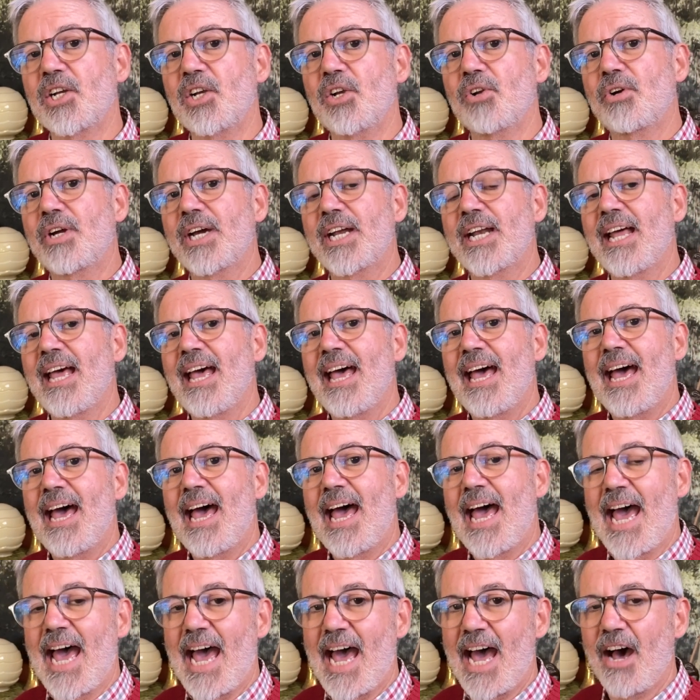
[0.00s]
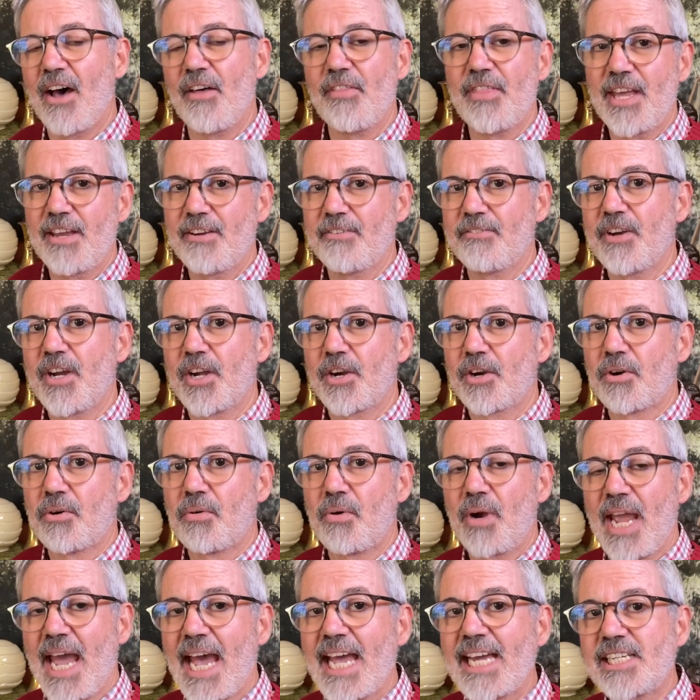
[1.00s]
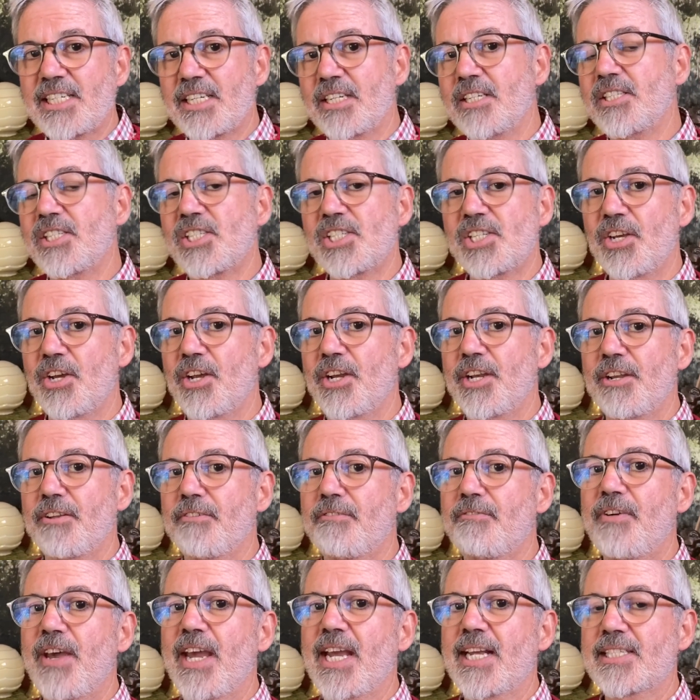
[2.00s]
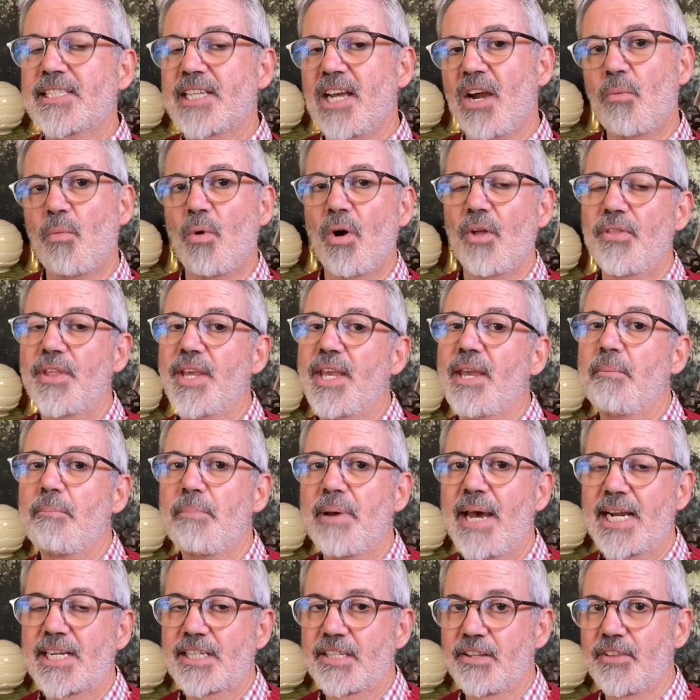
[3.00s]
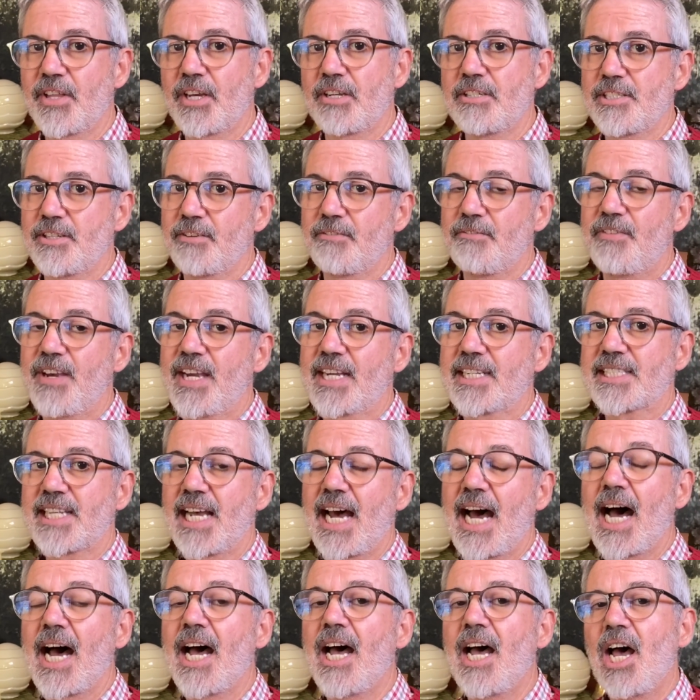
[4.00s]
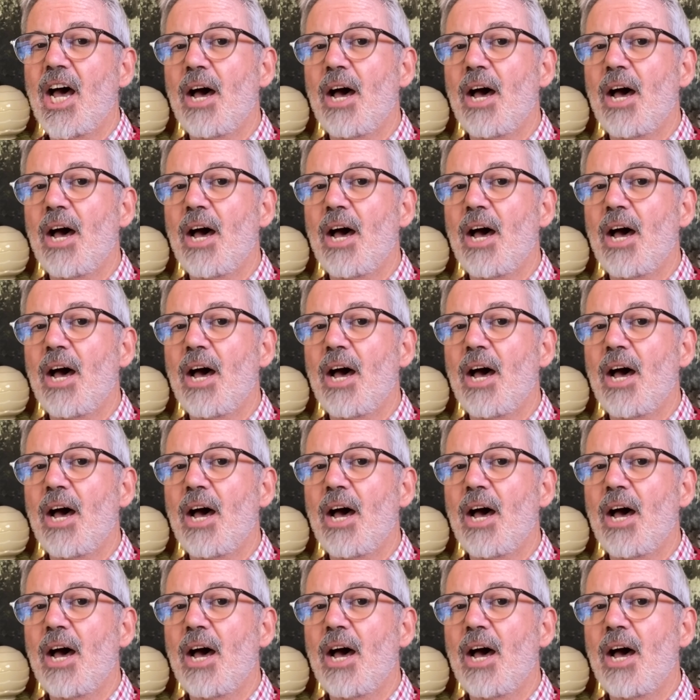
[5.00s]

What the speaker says: look at how they've created certain effects and what the impact of those effects are.